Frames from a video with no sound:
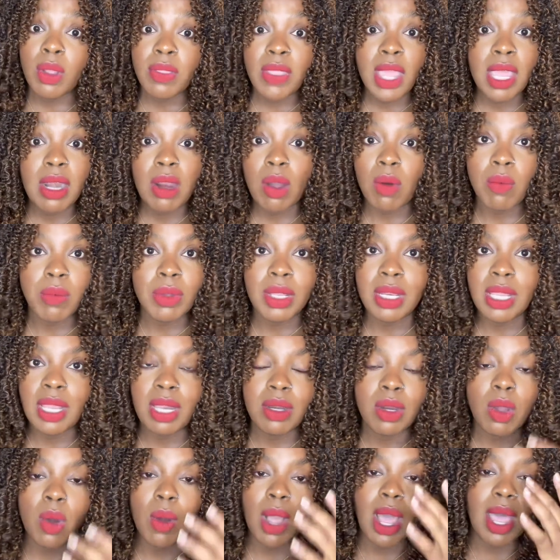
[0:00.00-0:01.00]
Or they don't
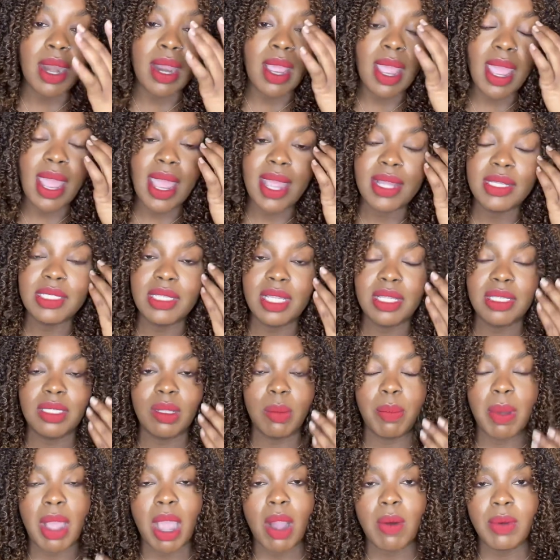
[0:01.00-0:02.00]
really know how to access
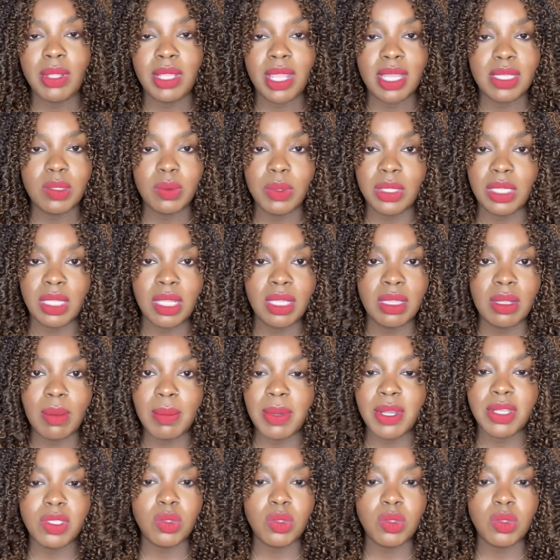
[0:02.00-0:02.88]
the power that's within them,